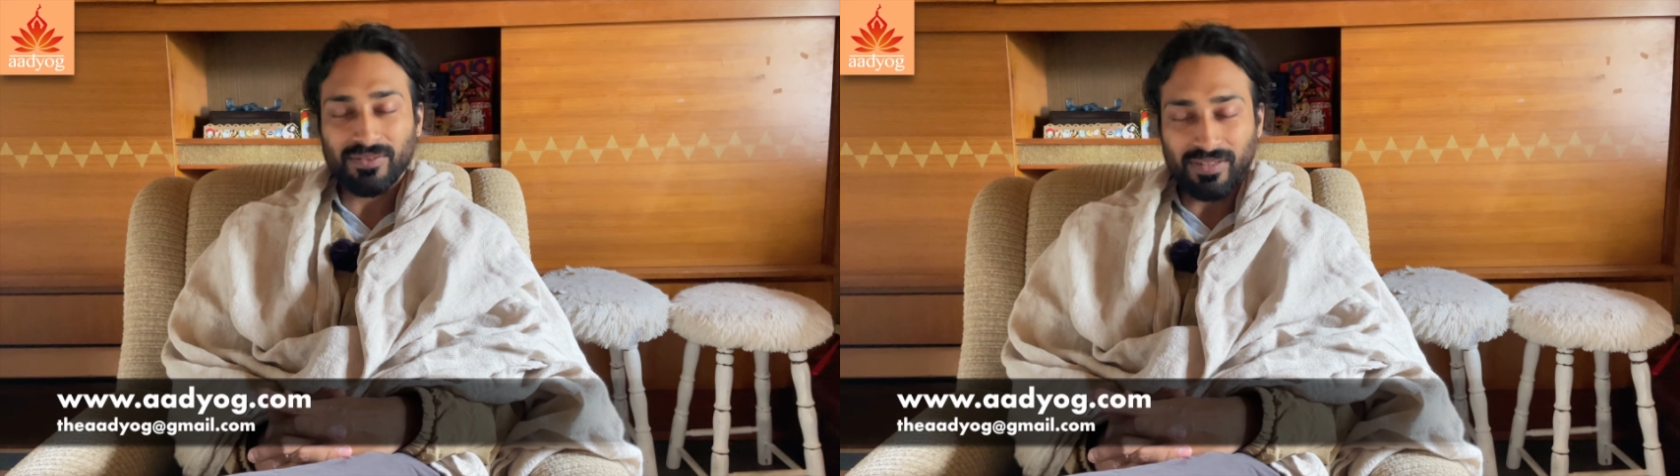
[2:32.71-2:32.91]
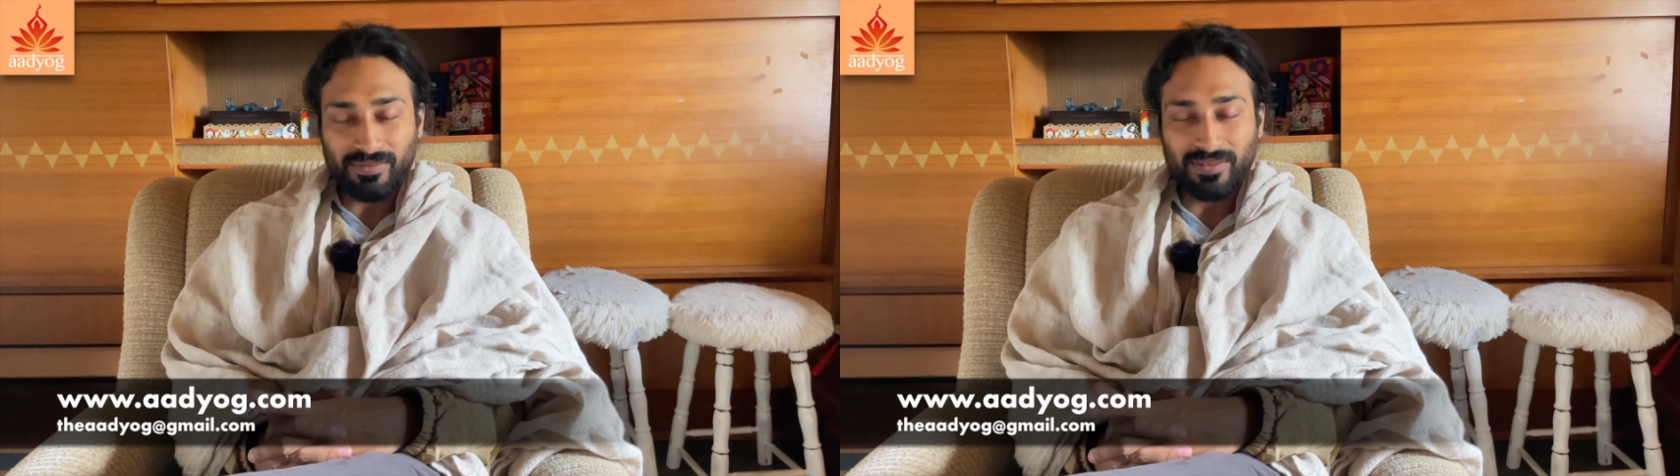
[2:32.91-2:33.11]

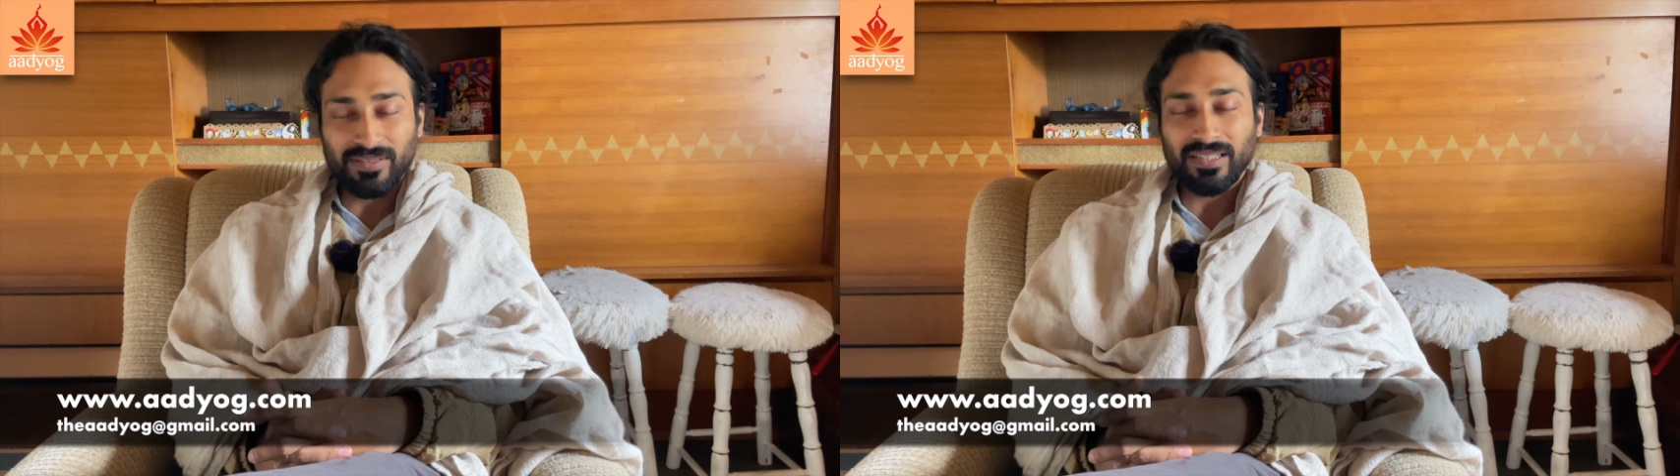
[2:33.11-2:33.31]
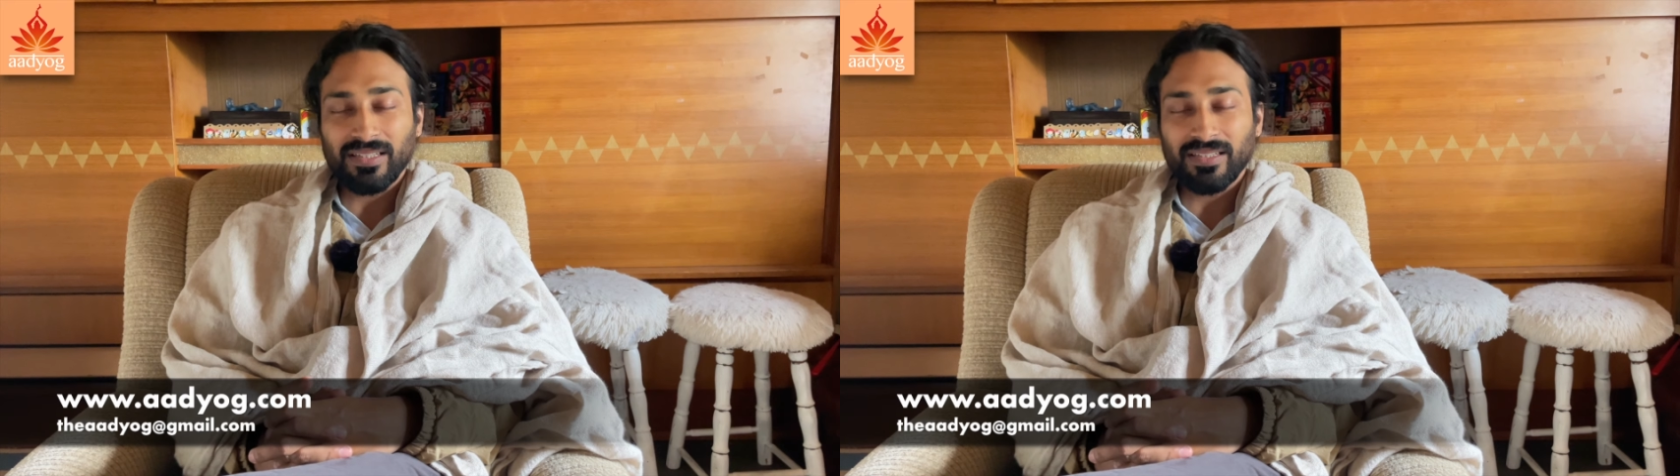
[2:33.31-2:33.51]

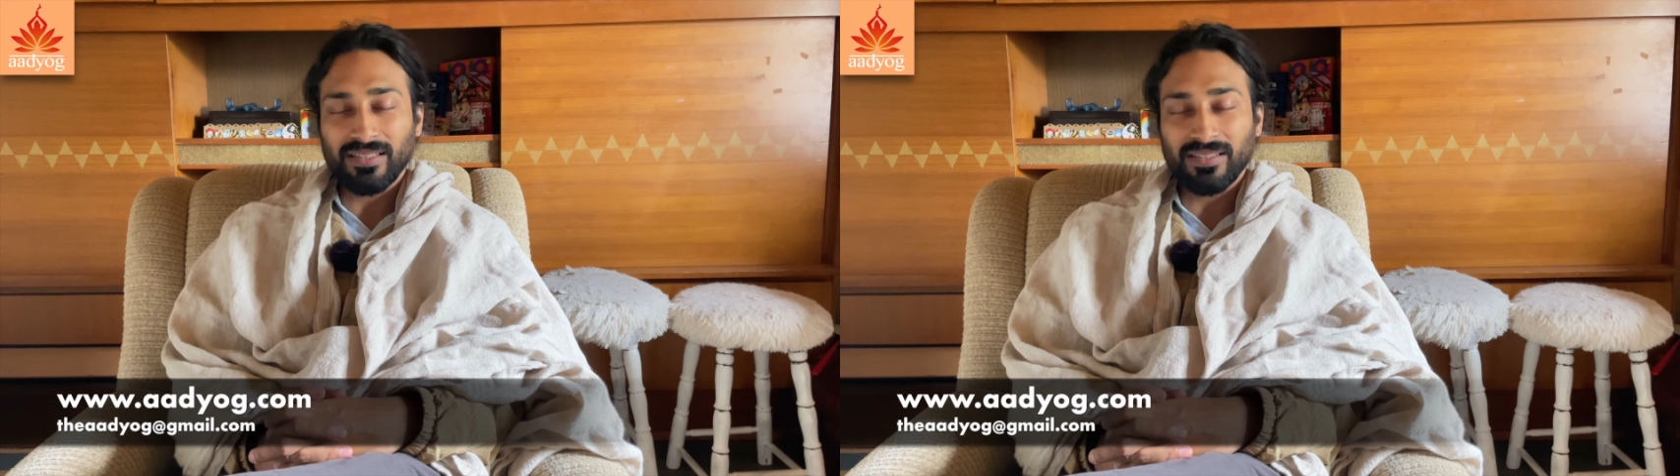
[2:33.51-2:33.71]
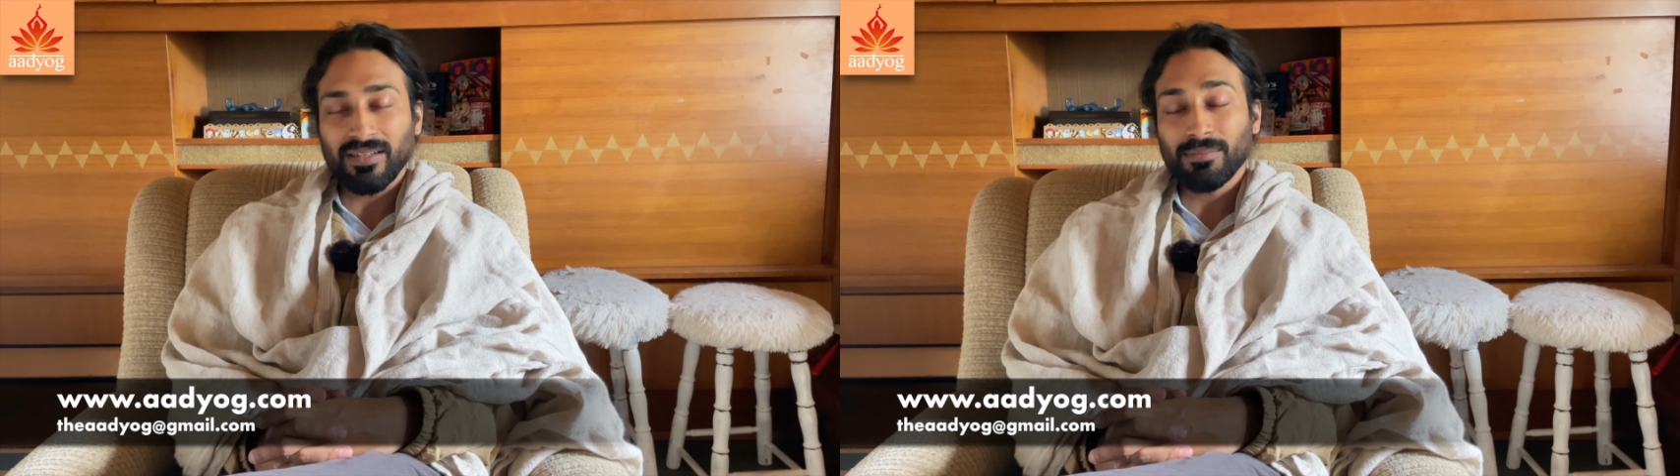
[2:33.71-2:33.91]
travel
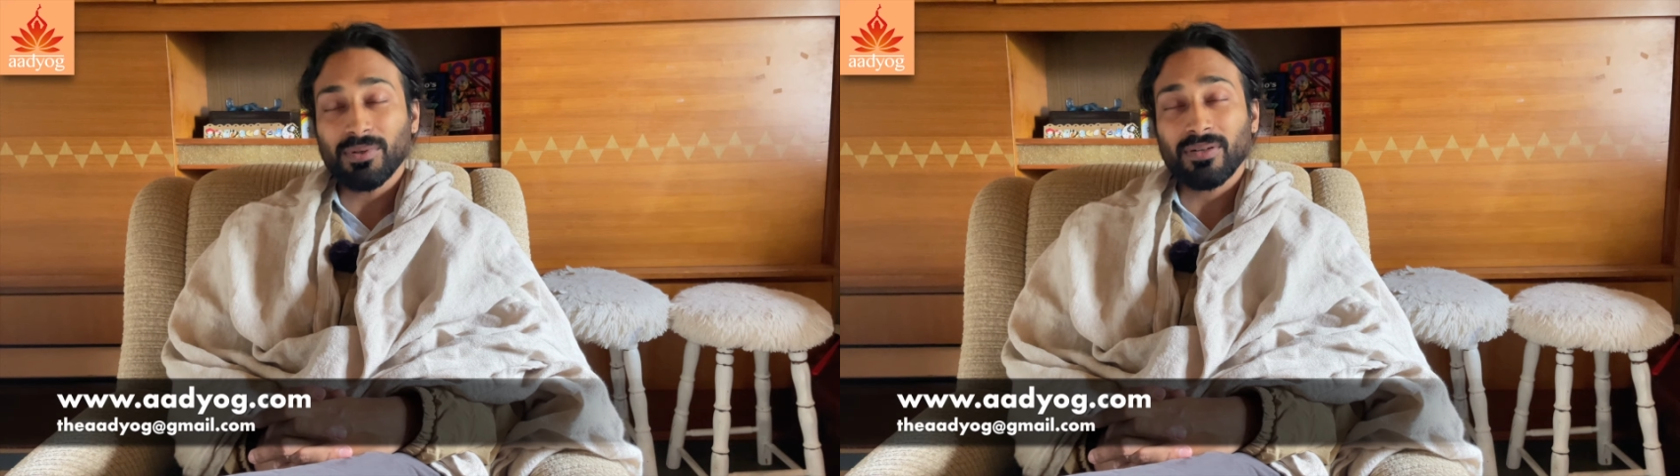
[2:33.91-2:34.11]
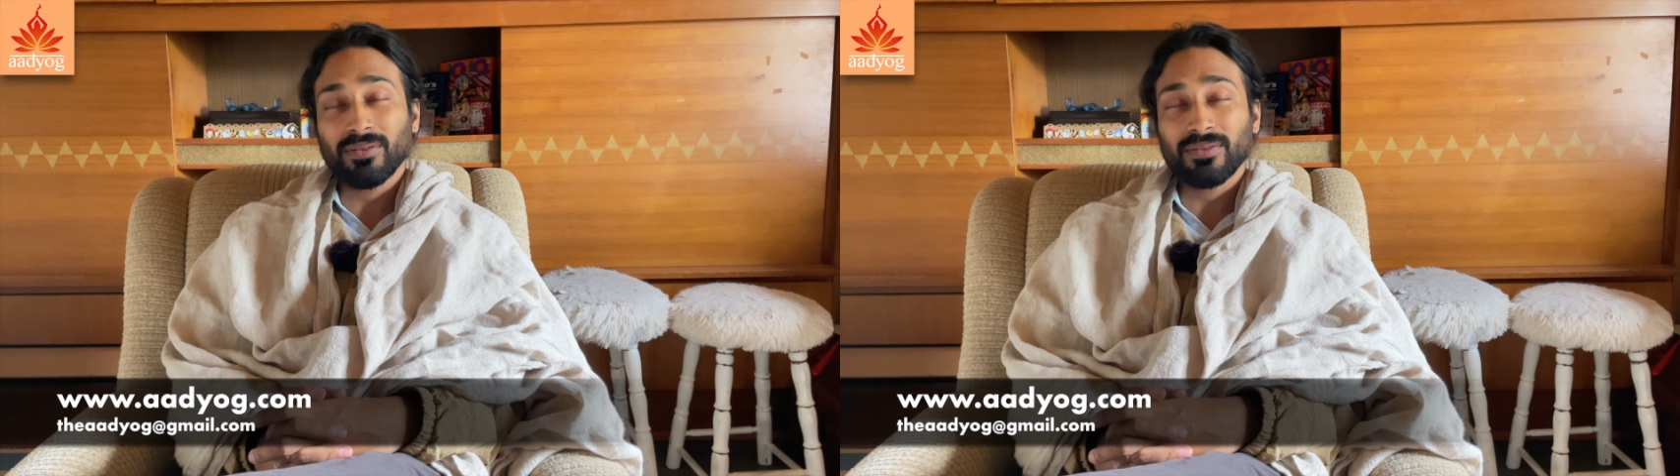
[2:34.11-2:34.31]

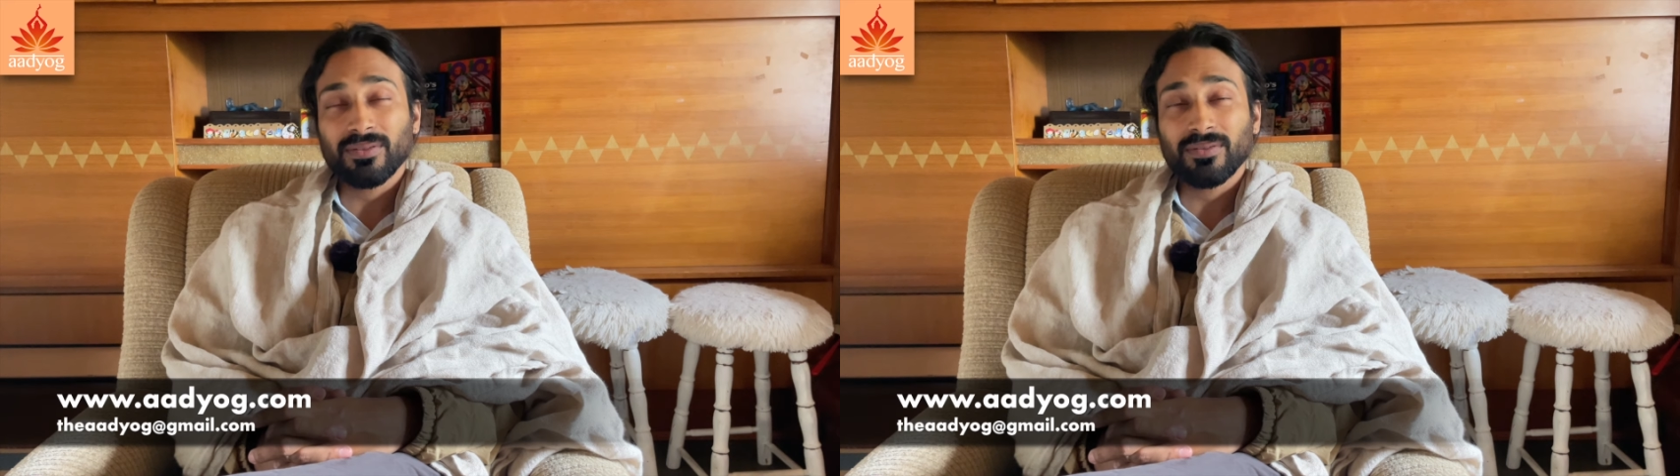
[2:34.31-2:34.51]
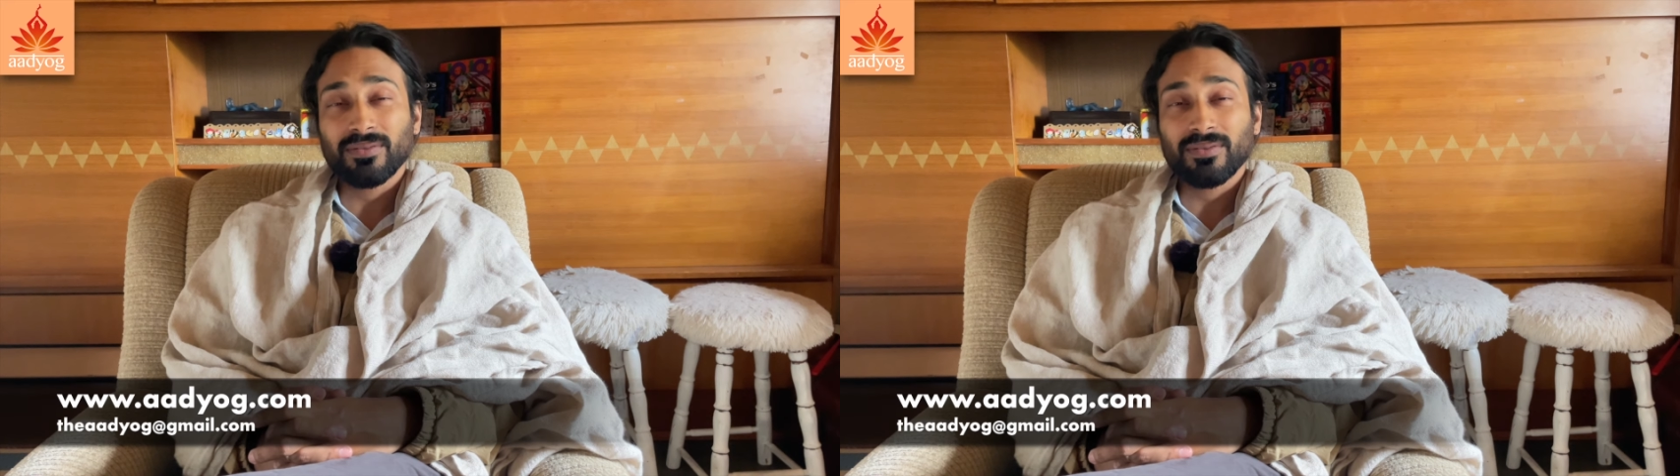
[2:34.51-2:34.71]
abroad also.